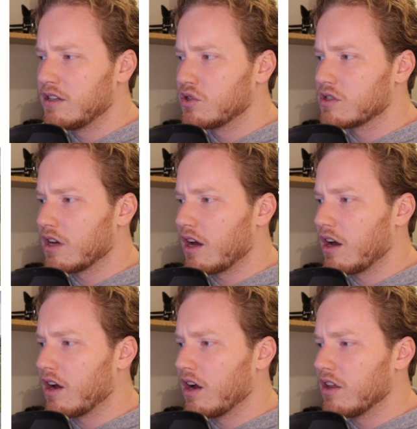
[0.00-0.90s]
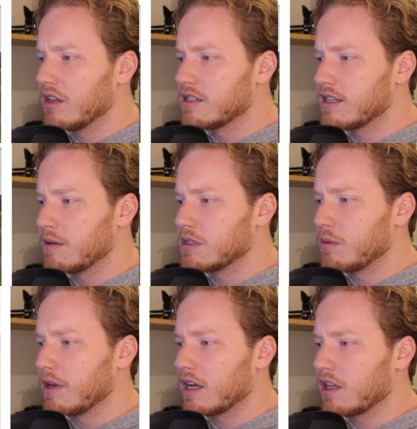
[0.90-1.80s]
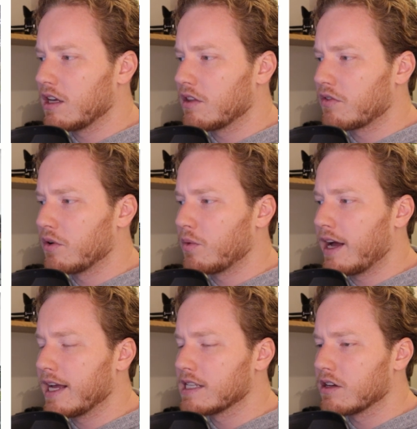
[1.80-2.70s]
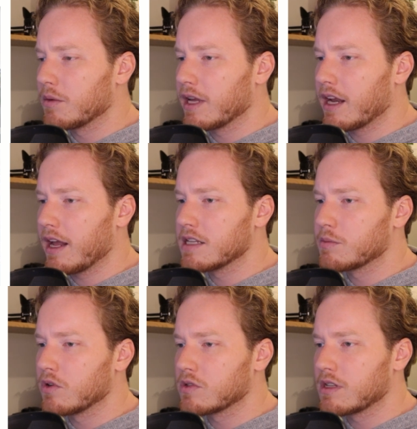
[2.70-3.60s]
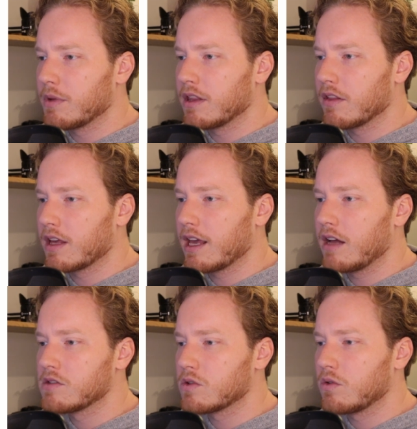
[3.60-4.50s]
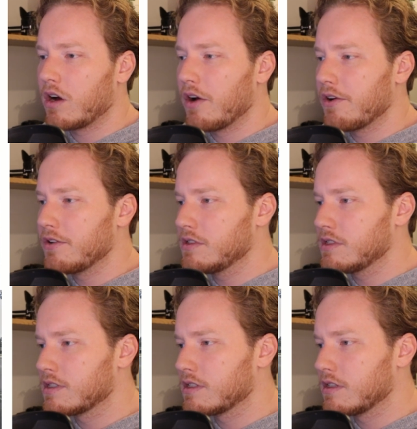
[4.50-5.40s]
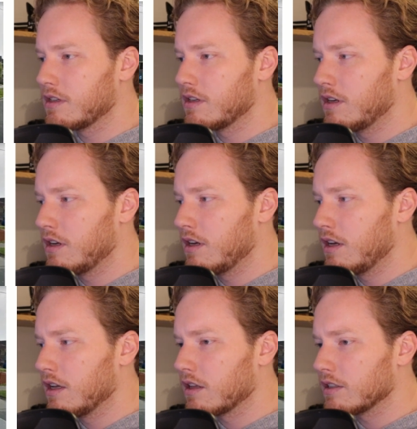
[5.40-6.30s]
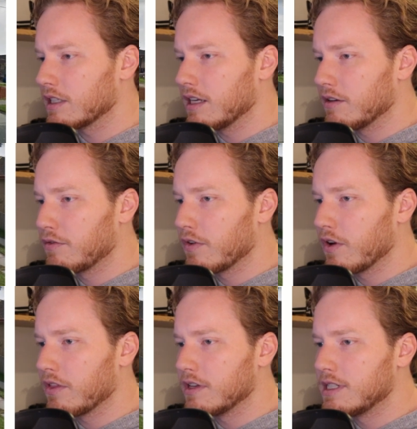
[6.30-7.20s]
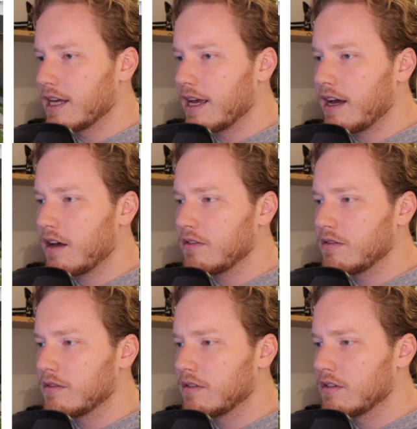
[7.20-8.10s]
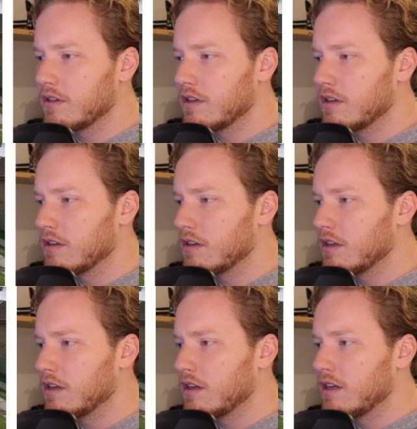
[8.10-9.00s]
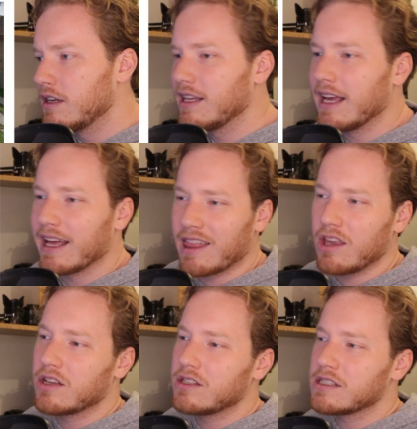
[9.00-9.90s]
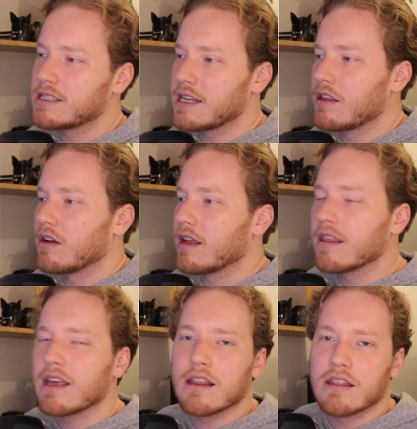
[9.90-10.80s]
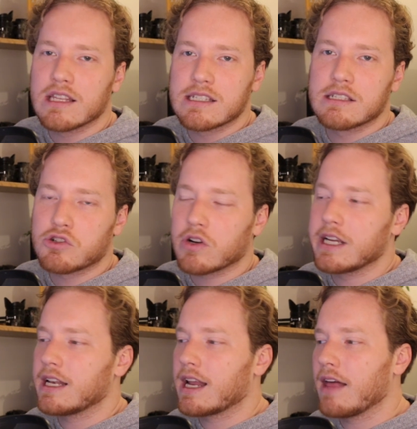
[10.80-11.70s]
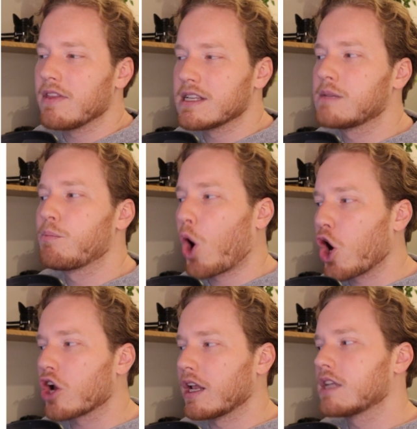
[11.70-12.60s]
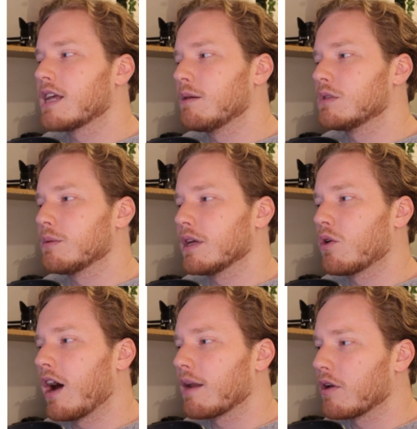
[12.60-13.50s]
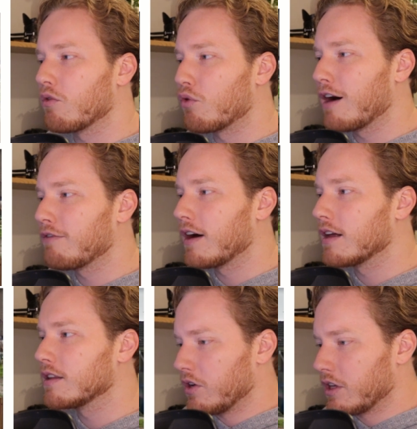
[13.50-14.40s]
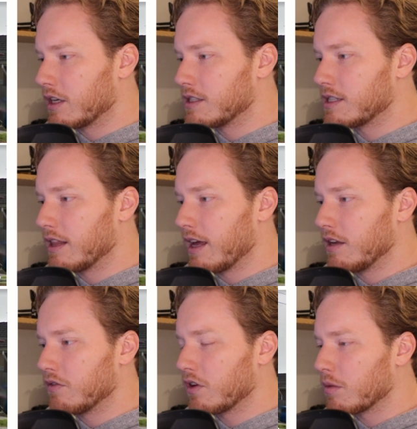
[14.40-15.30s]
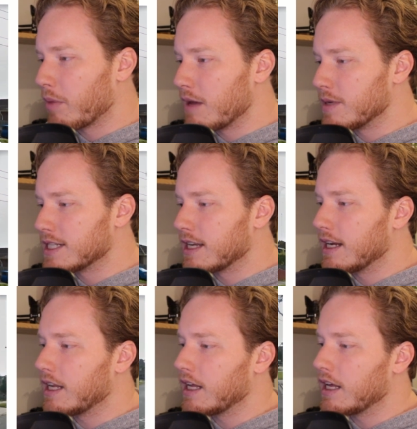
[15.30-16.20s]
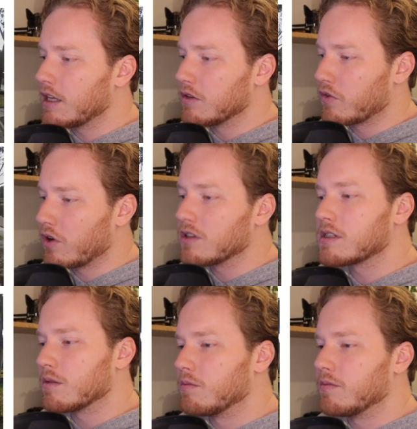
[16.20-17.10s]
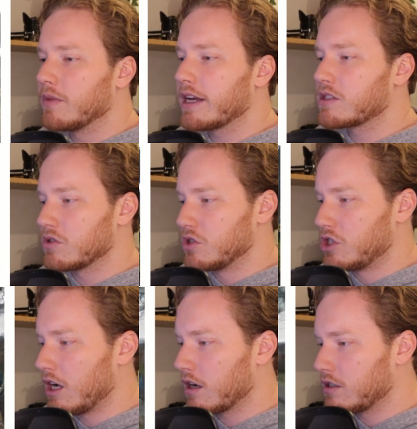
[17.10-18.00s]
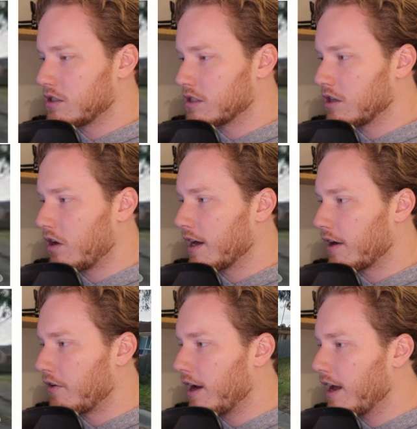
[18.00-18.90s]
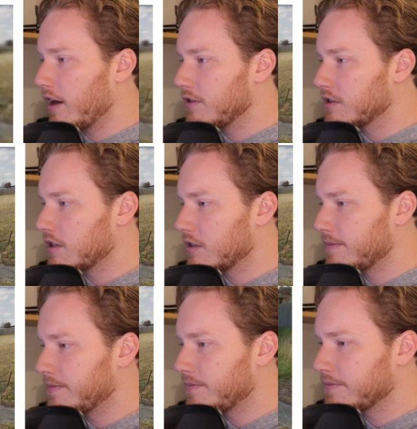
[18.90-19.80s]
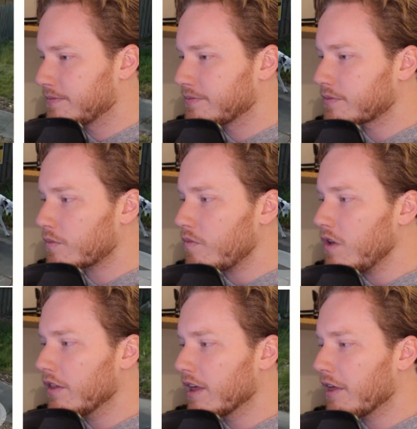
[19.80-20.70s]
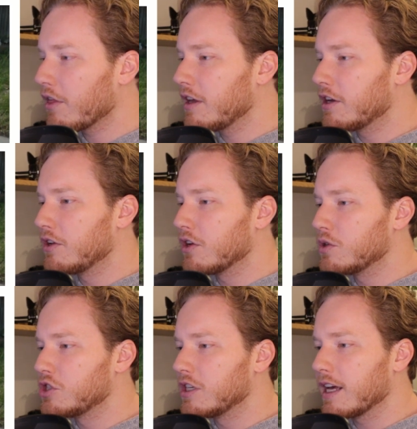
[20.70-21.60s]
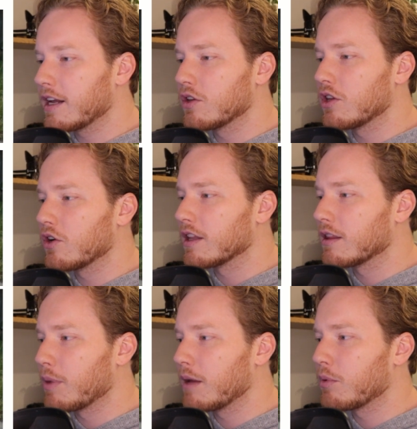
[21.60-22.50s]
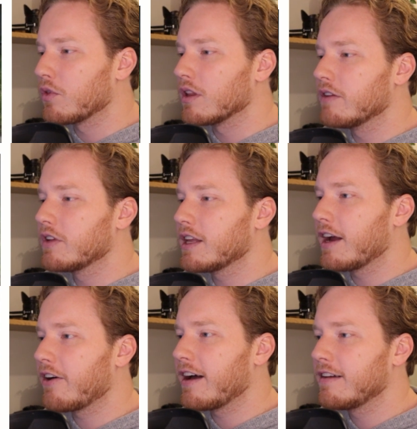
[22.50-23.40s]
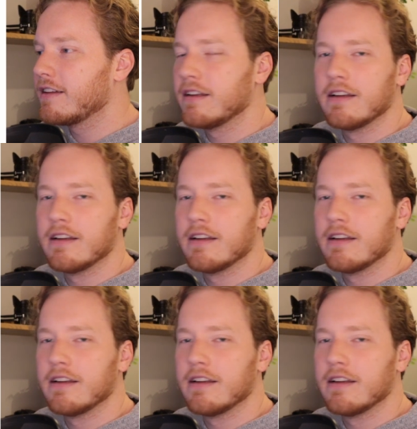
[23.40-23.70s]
So this seems to be a clear through way, so it'd be an easement or something that the council owns. Clicking further down. Yeah, you can just see this street and this pocket seems to be quite a bit rougher. Look, you can see there you've got the baby seat here, you've got some extra junk just lying around. The other thing you can do is you can get a good look at the people that live in the area.